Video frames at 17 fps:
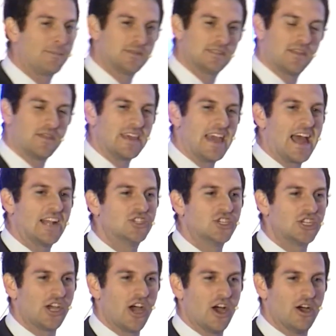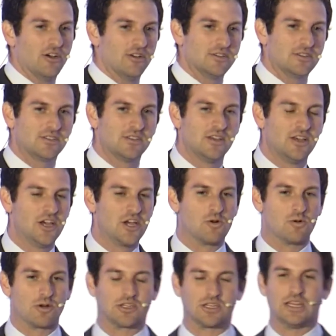that the NGOs who
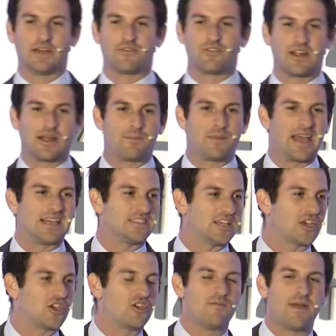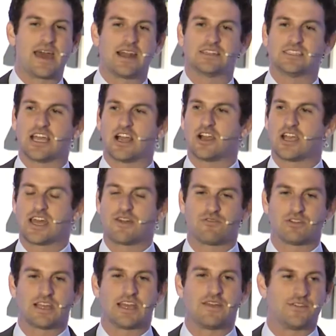were delivering basic humanitarian
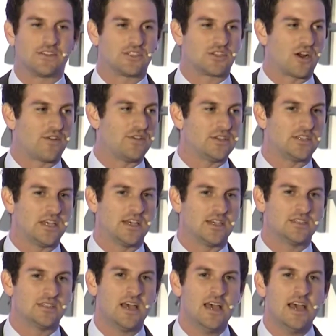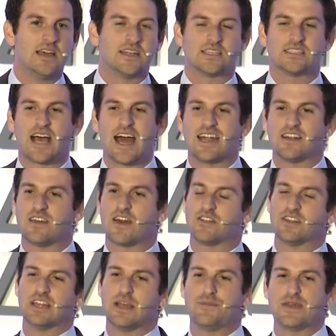relief and services decided that the
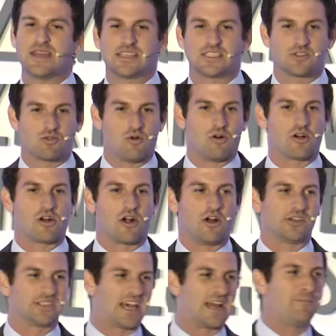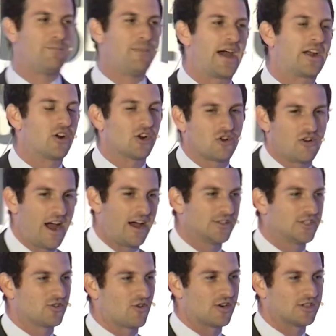Libyan schoolgirls had better
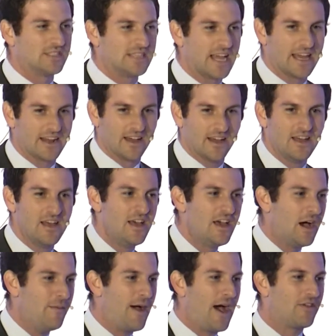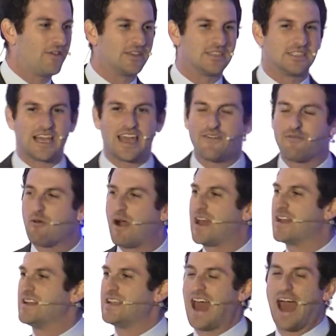crowdsourced data about the safe way
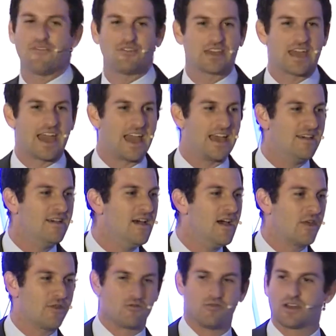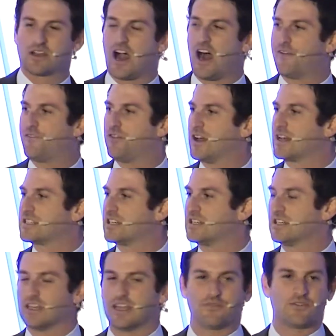to navigate through the conflict to
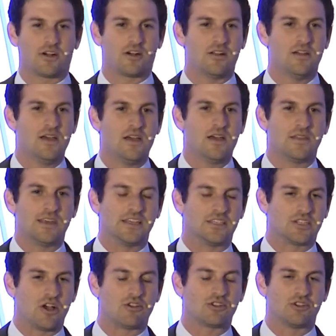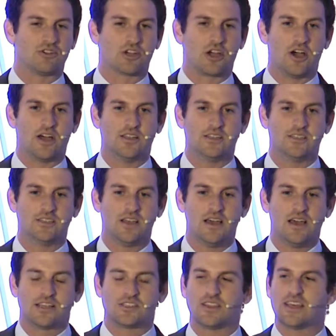deliver these social goods,
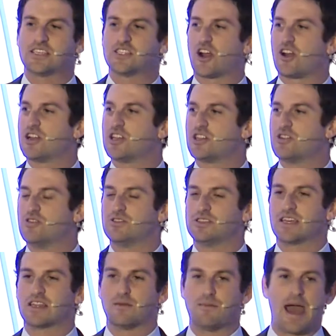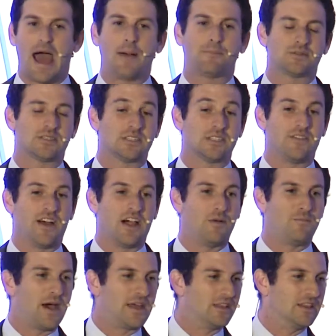so they started using the maps developed
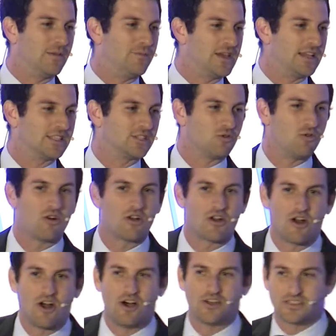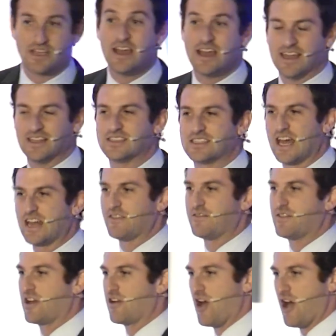by the Libyan schoolgirls instead of
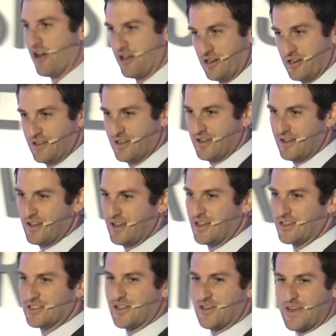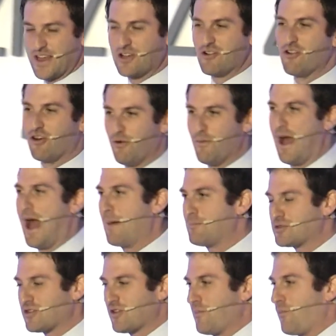their own. So you think Google
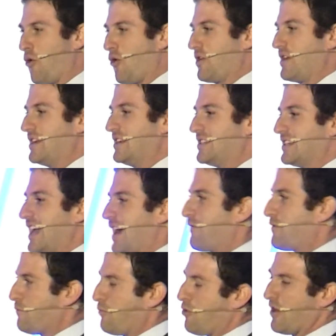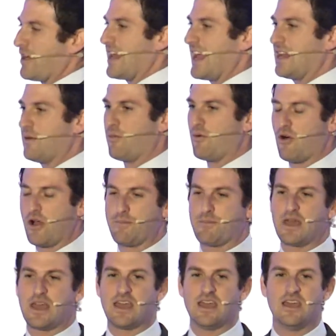Maps are important to get from point A to point
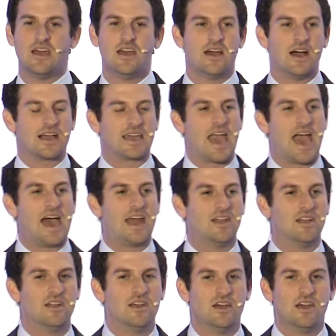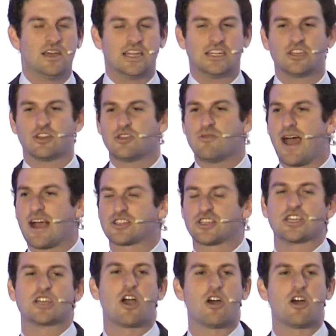B. Again, until you actually go